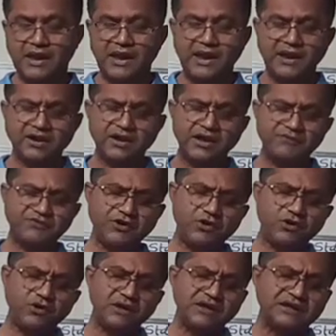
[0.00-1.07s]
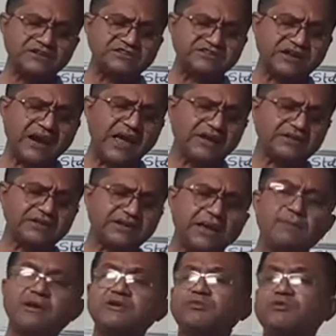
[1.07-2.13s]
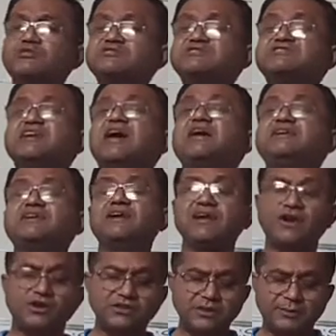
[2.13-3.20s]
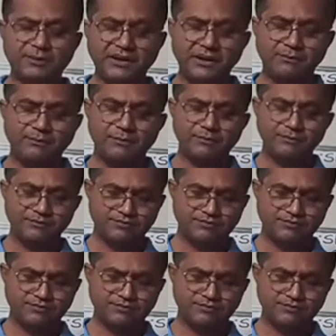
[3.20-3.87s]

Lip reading: and if you strike the tablespoon gently on the brim,